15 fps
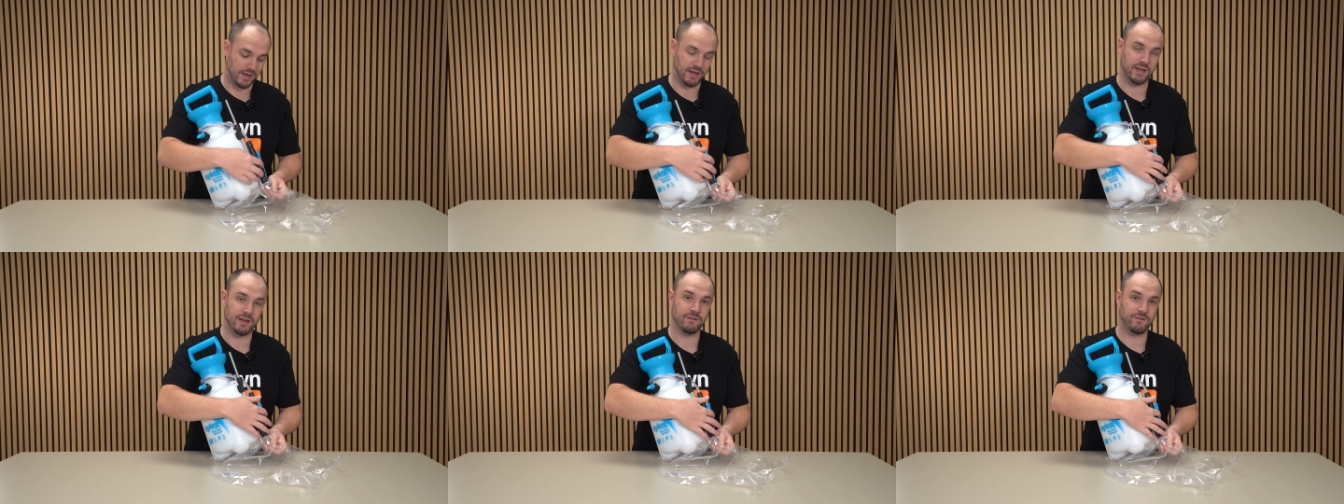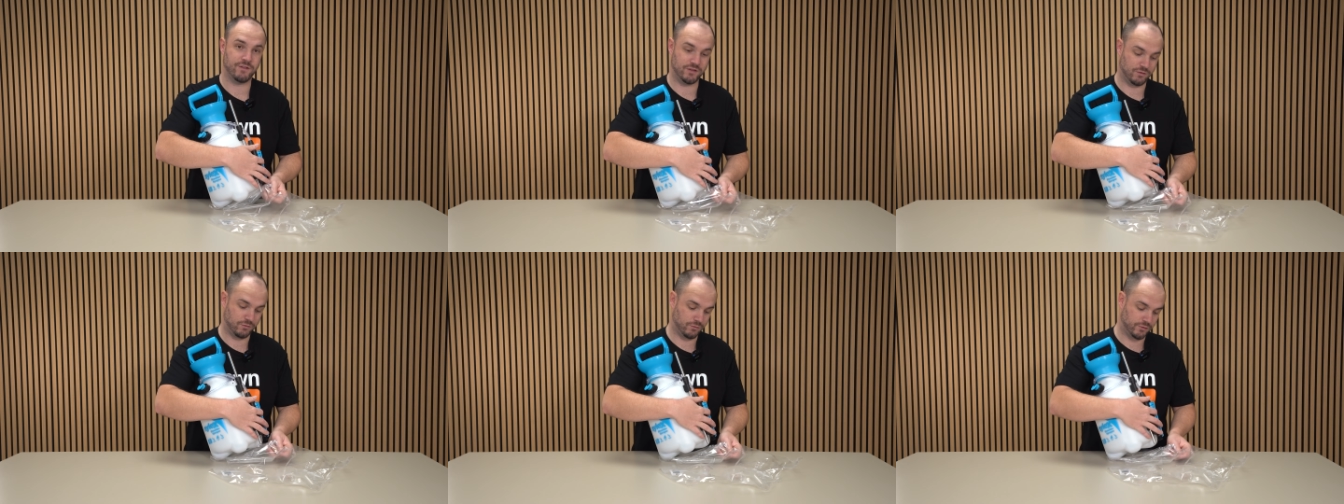in a
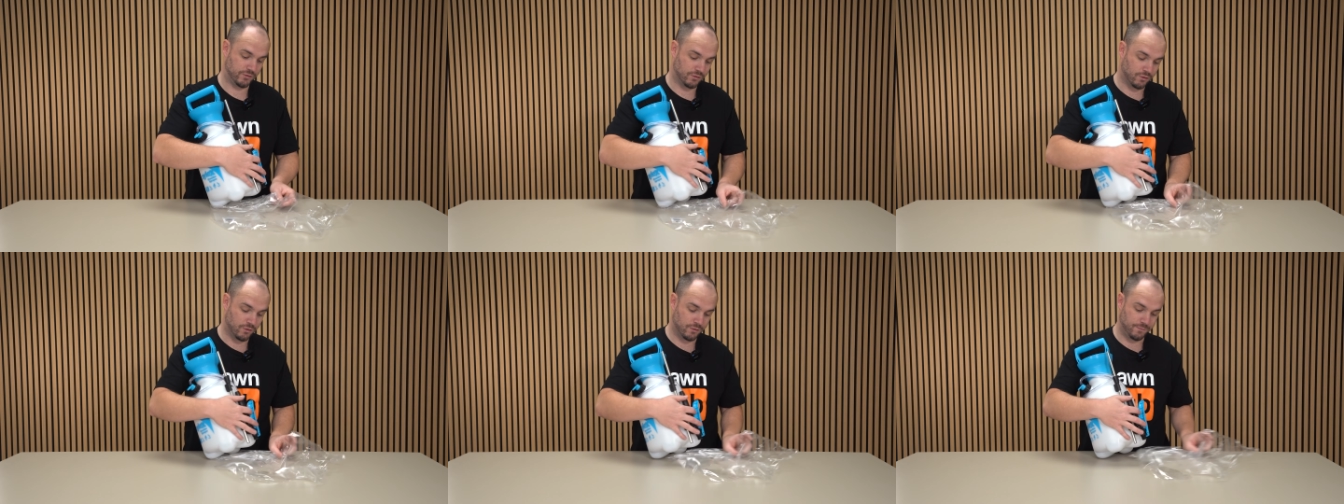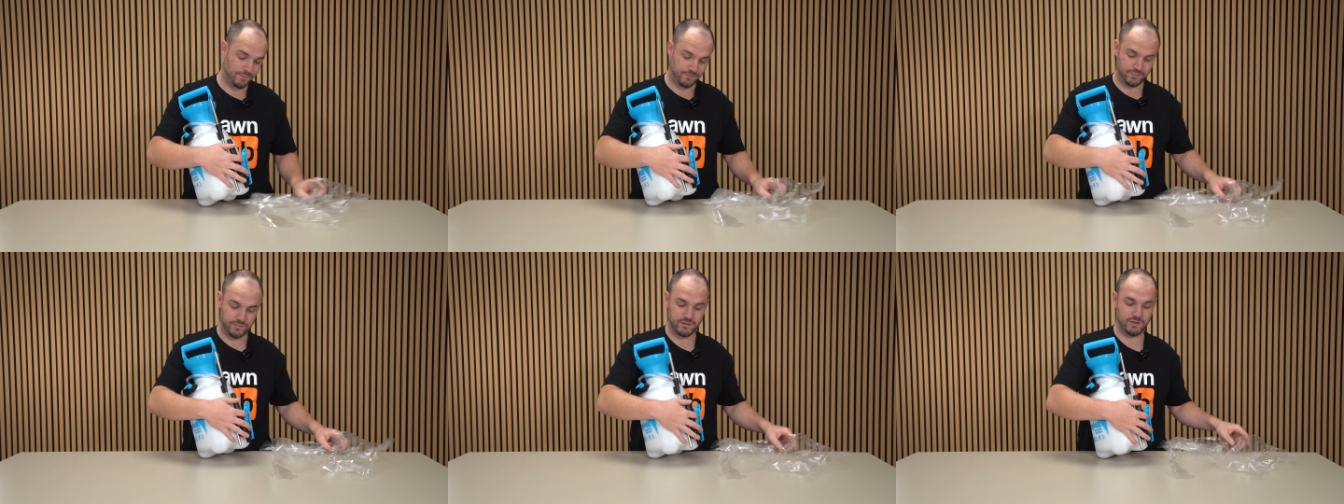physical store,
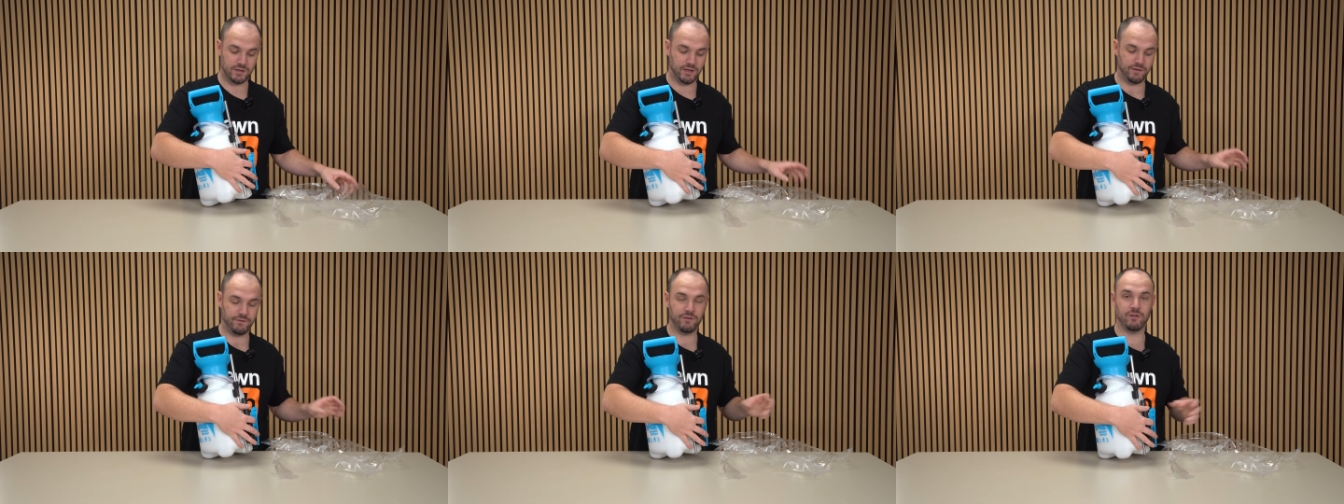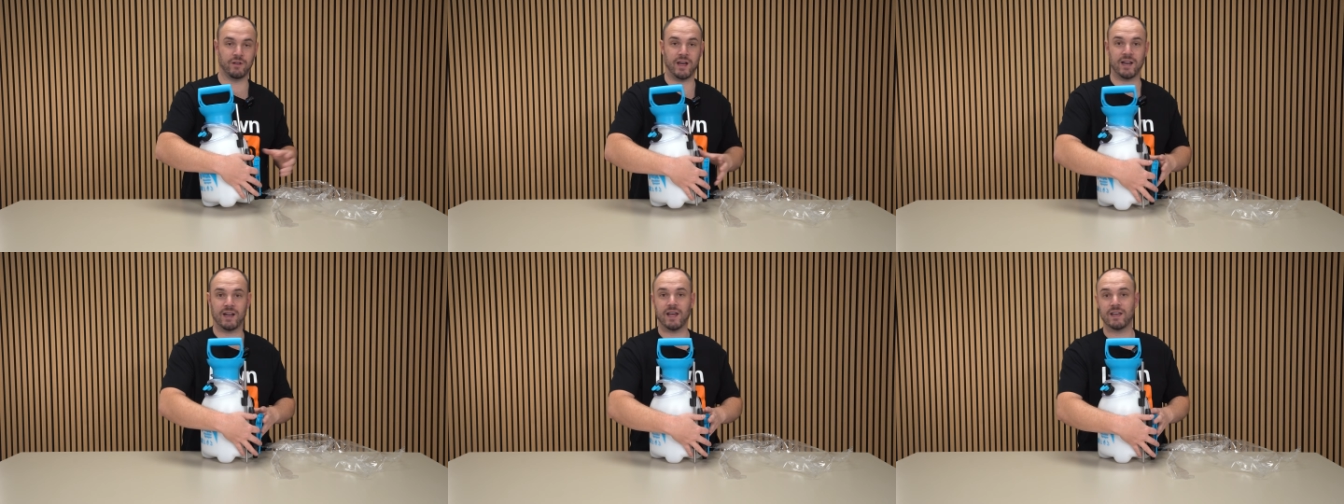if you're in
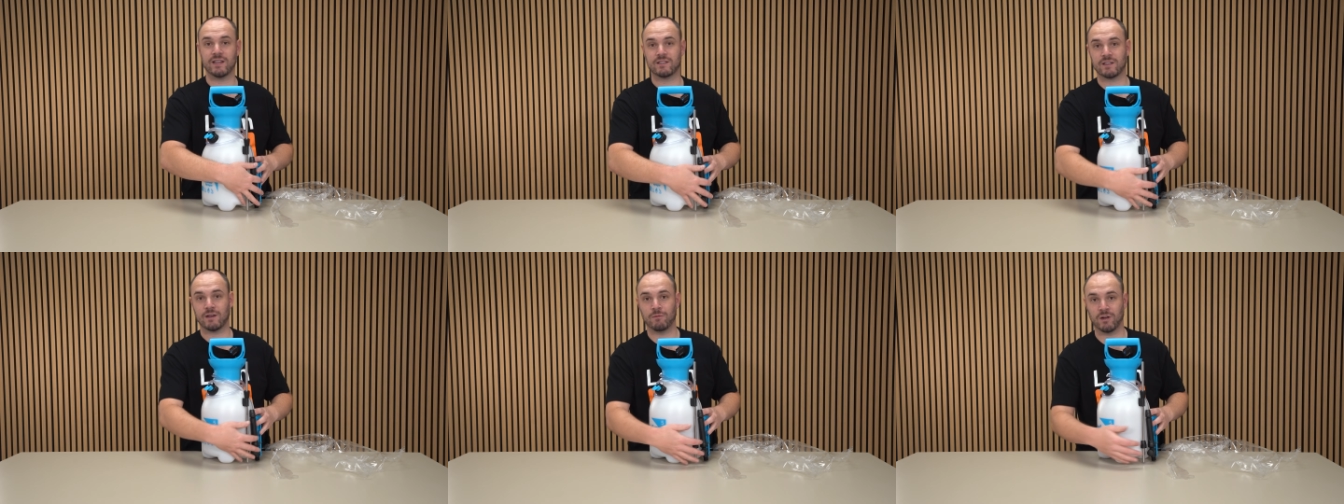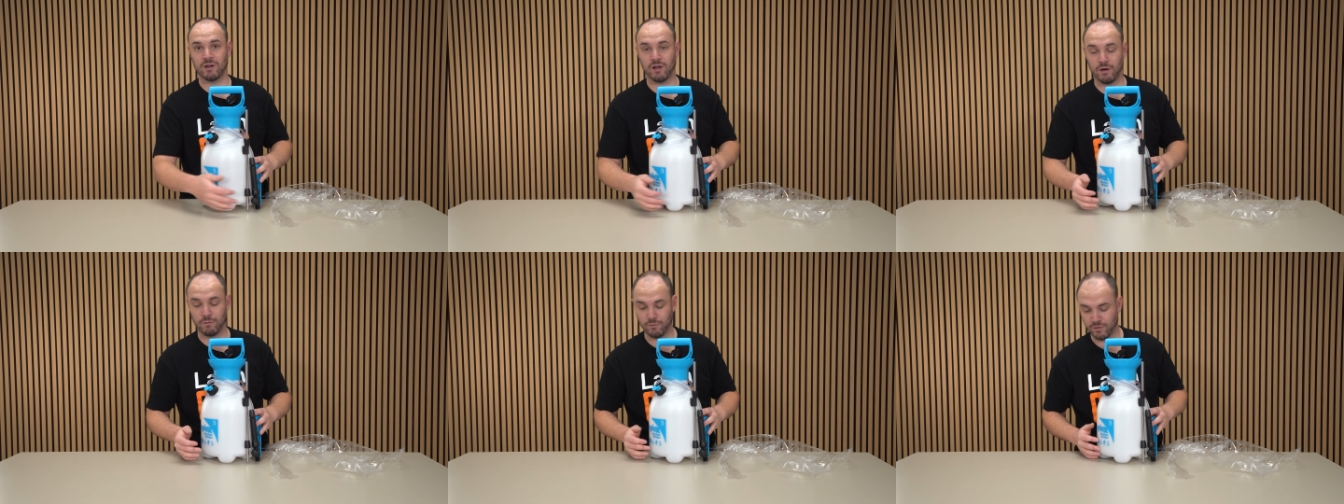Adelaide, somewhere
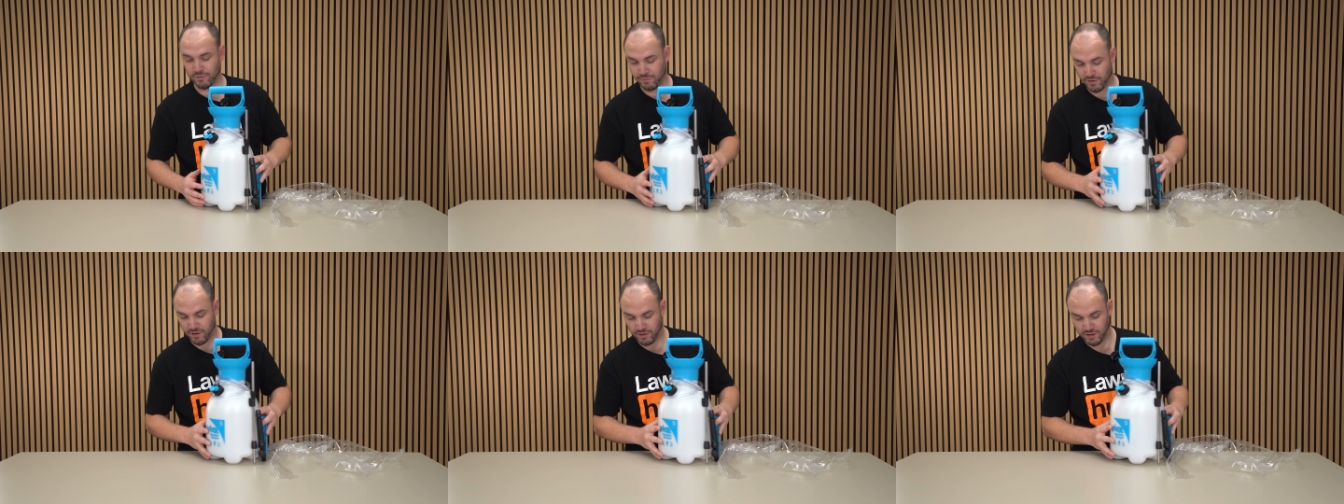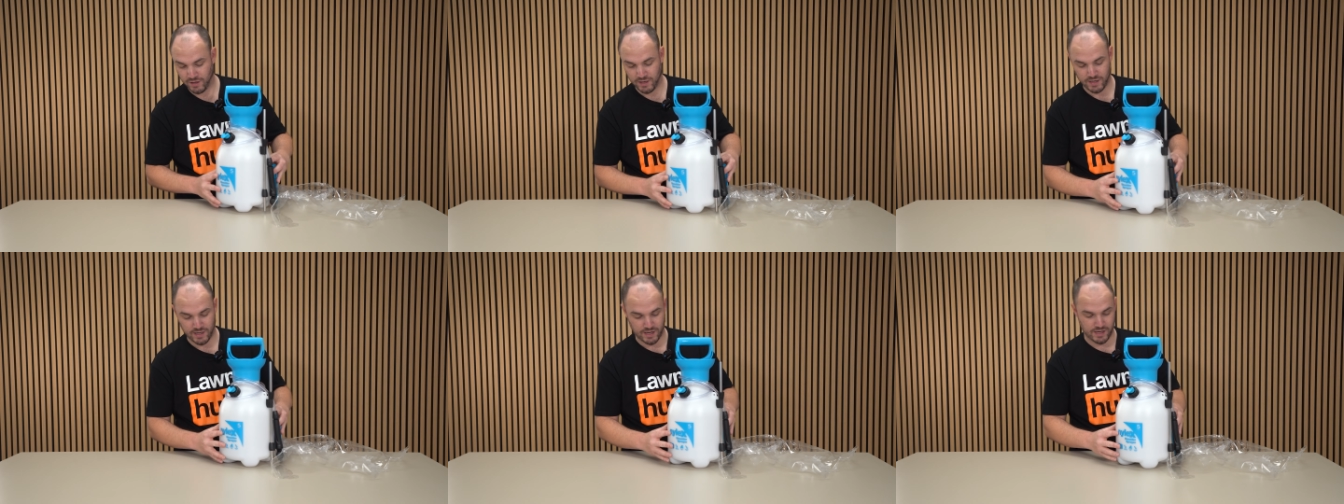like Waterpro,
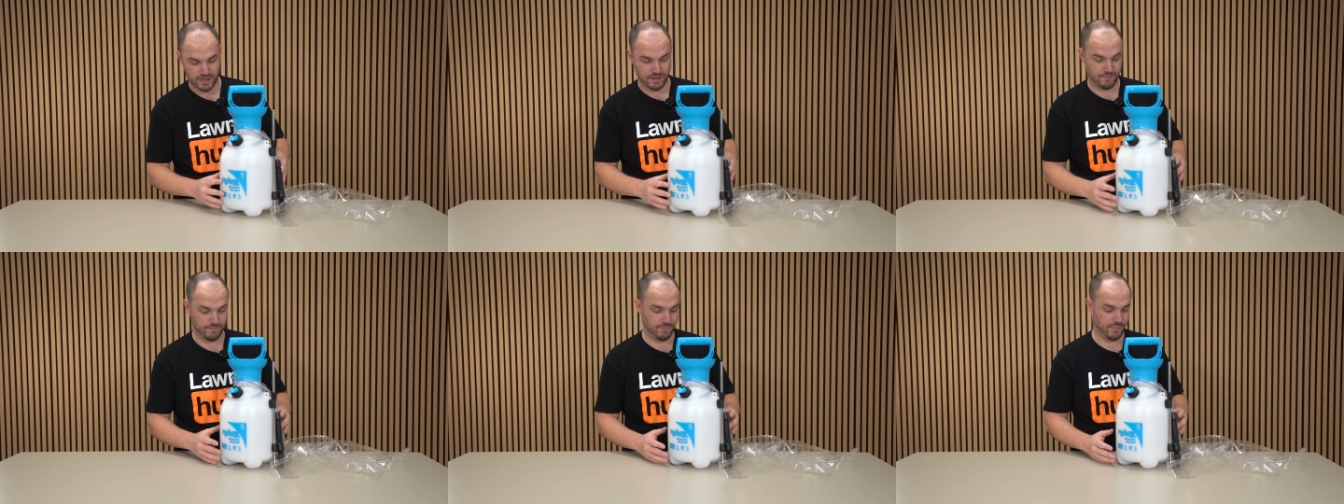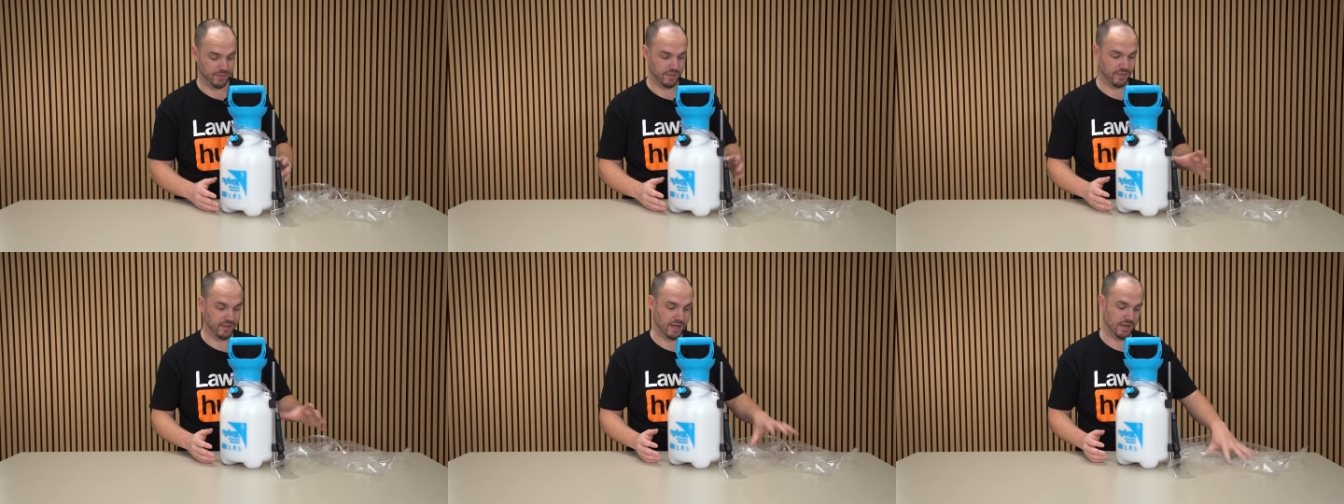
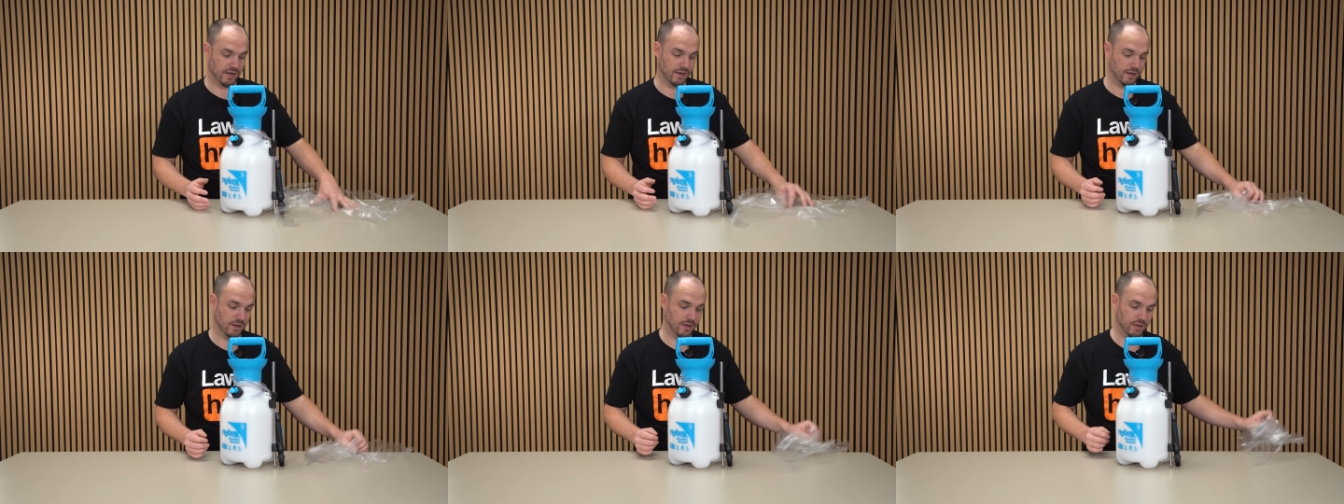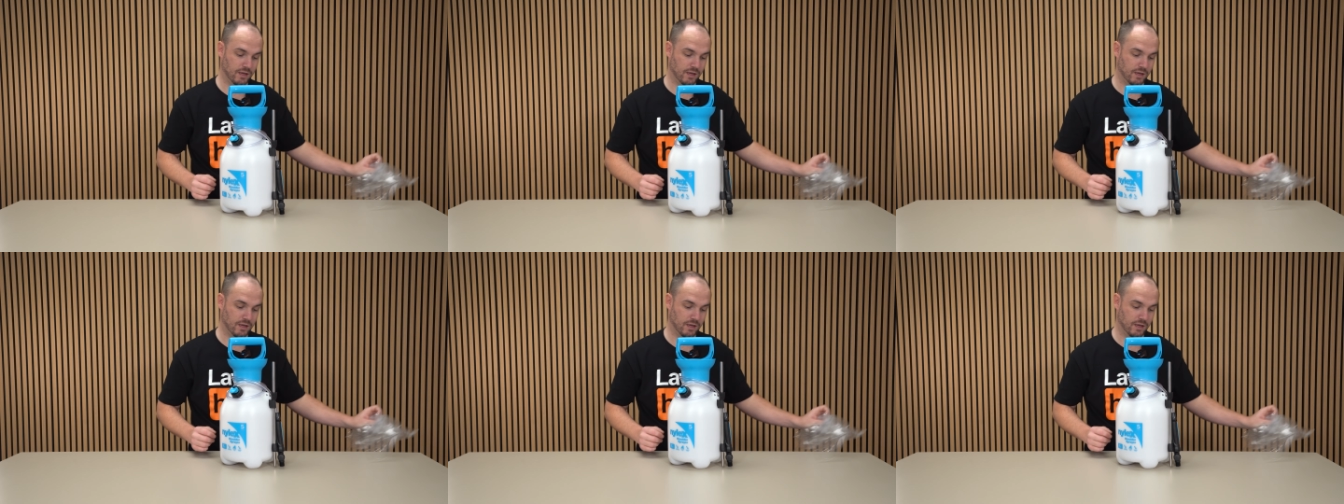then